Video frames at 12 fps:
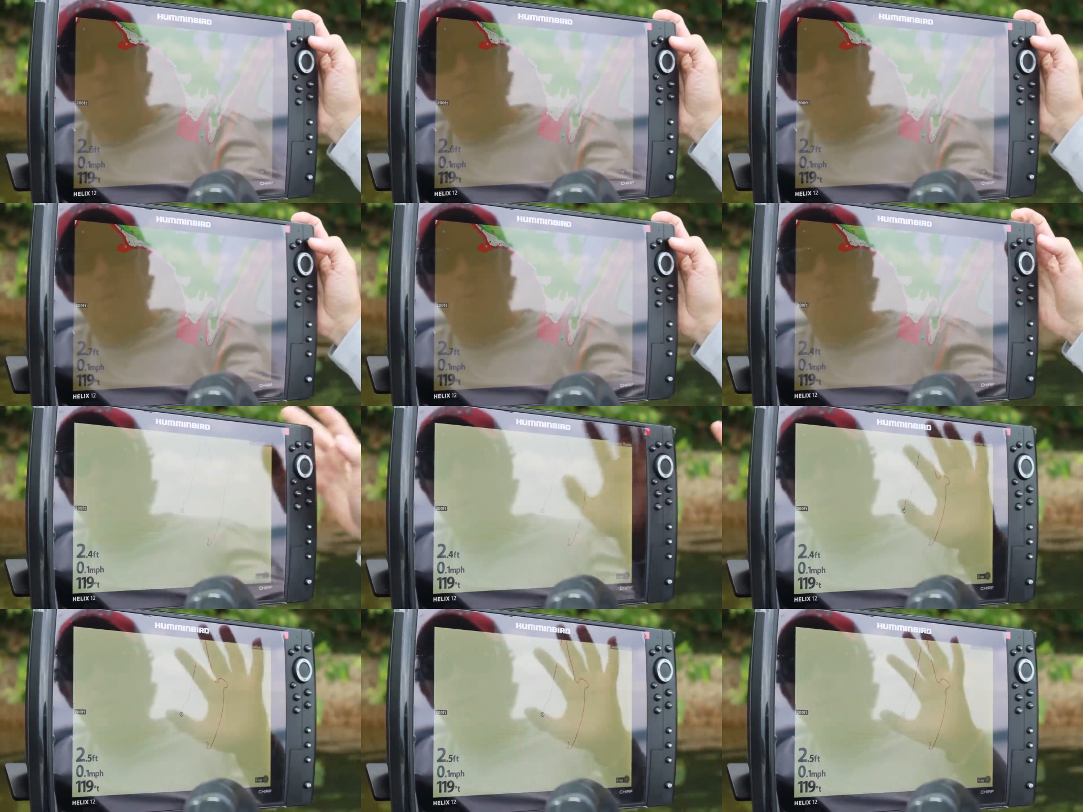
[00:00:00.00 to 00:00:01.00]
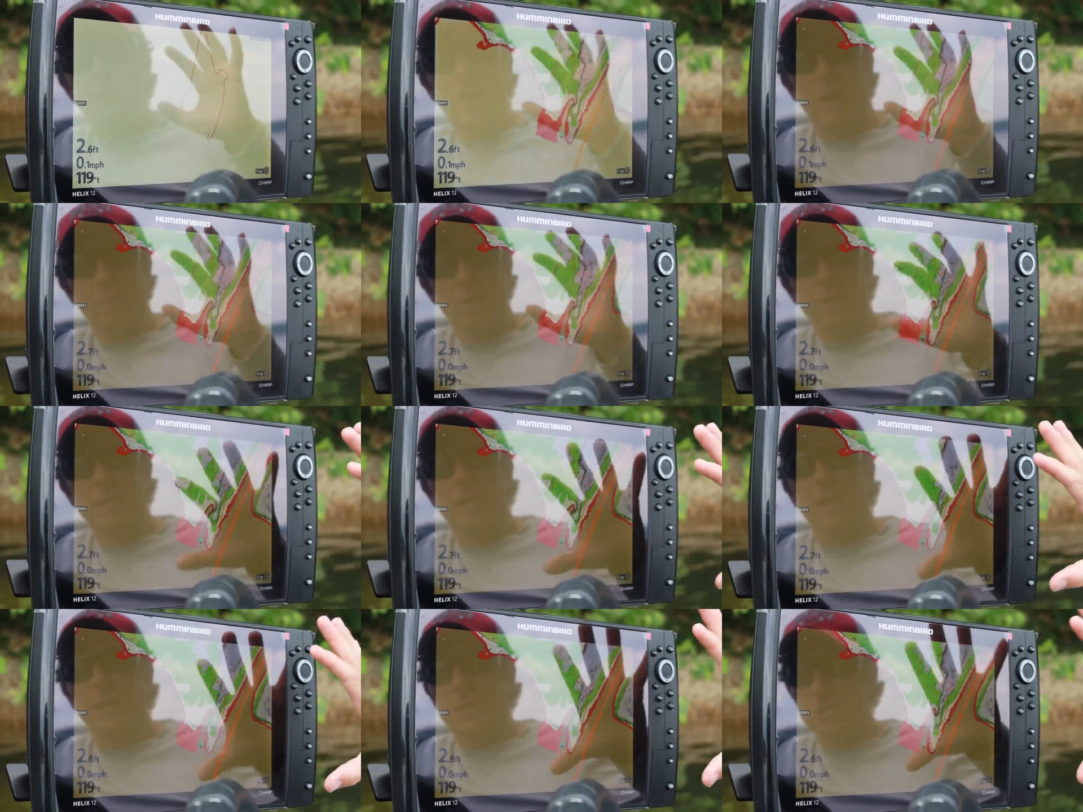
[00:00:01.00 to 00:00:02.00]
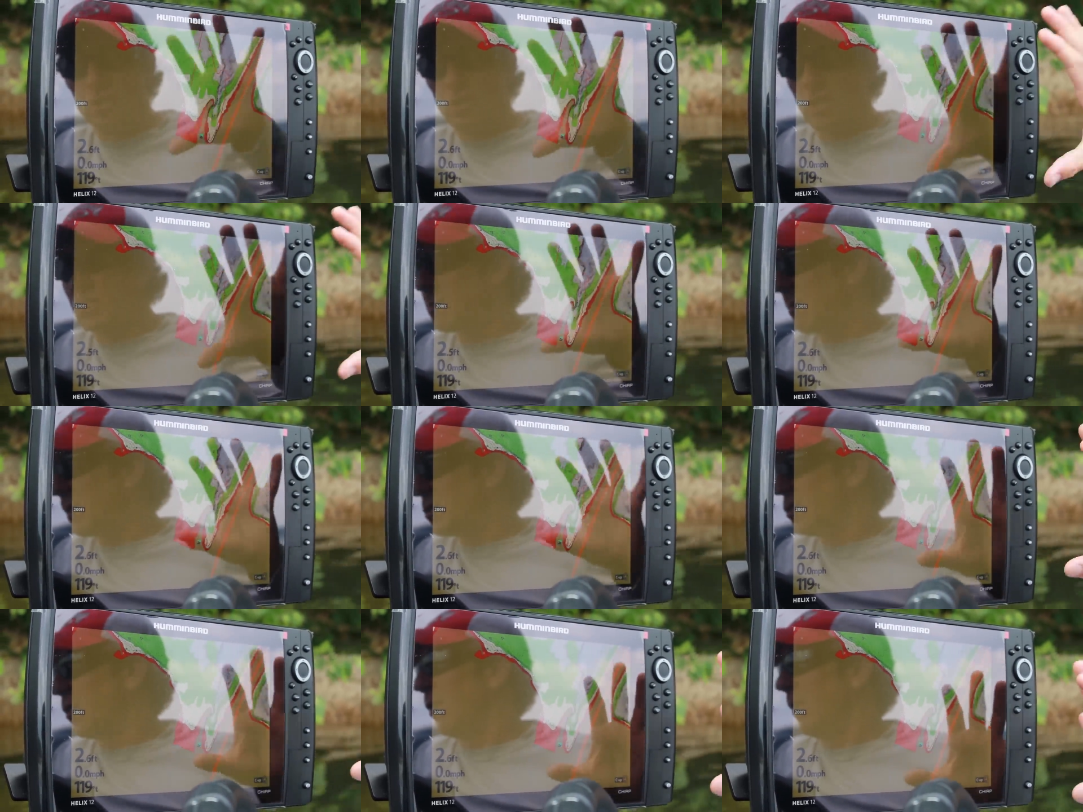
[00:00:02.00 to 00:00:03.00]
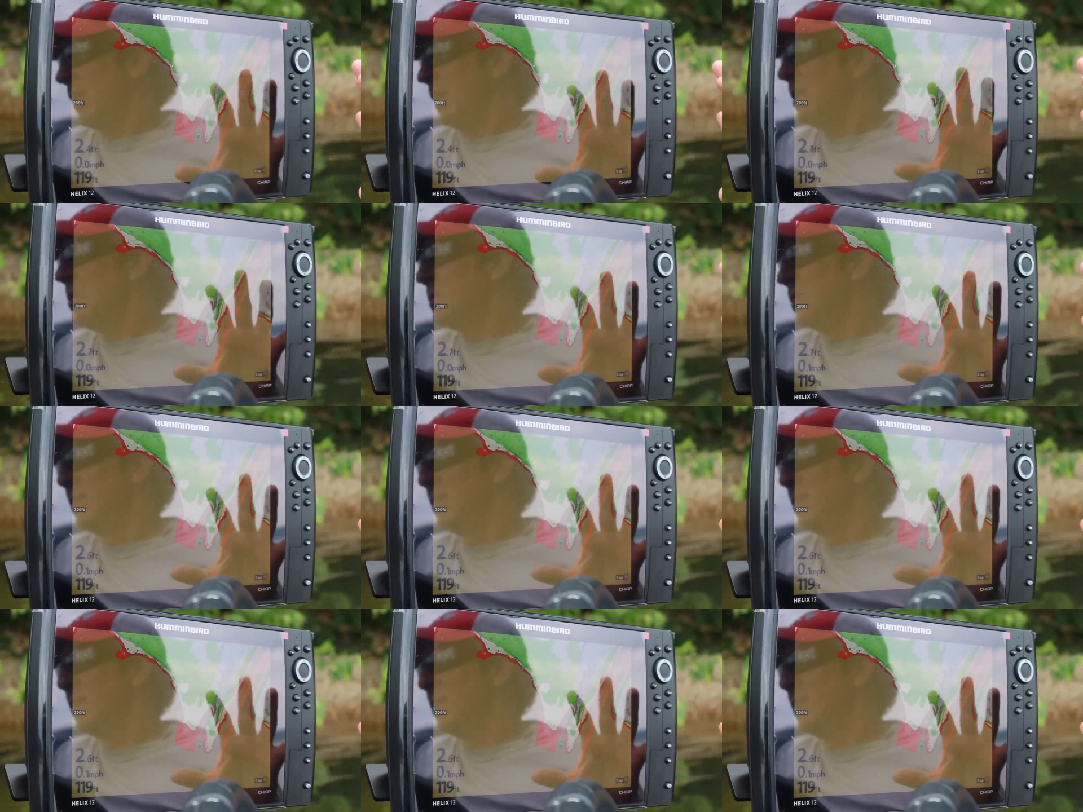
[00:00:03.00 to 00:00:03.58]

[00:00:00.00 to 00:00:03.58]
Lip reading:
[unreadable: no face in view]